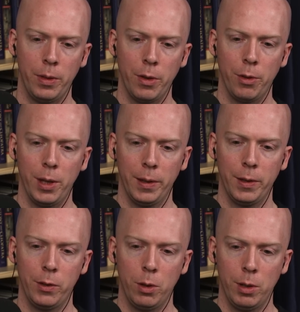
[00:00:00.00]
the other thing
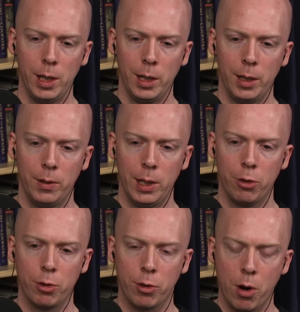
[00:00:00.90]
that's unique is
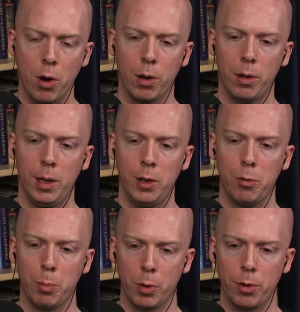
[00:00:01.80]
each chart and
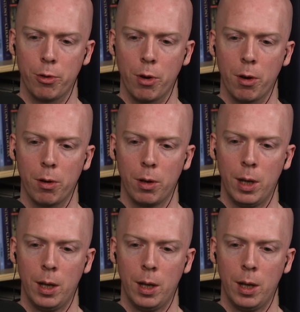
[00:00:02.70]
each birth chart,